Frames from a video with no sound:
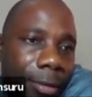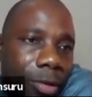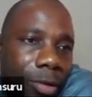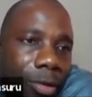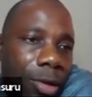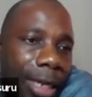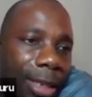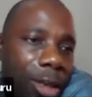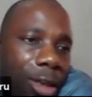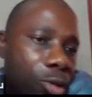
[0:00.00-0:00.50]
No,
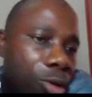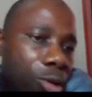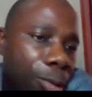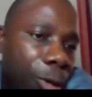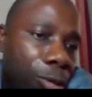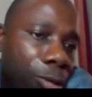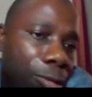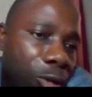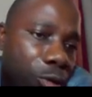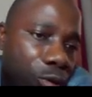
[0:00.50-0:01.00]
let us go.
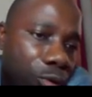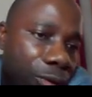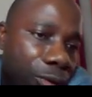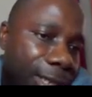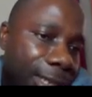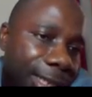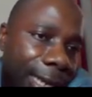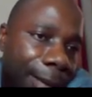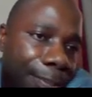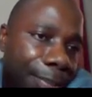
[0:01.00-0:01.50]
We don't want to use
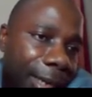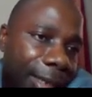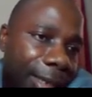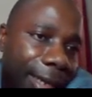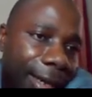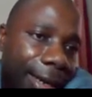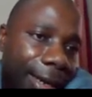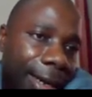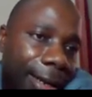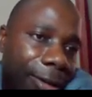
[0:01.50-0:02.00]
this template
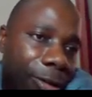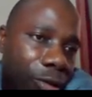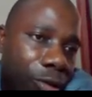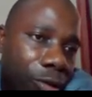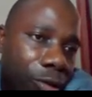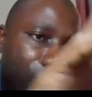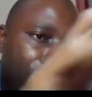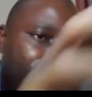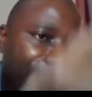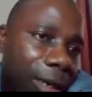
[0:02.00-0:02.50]
again. Just
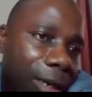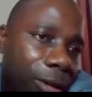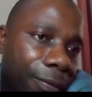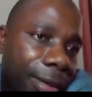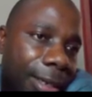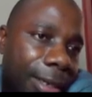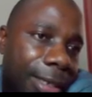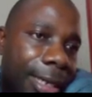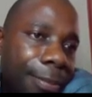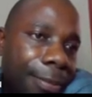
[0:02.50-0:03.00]
so move out of
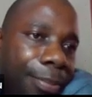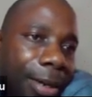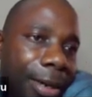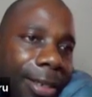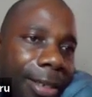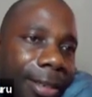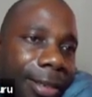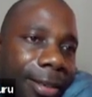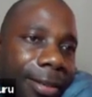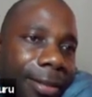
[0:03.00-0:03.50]
this
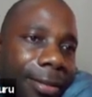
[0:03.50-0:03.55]
template.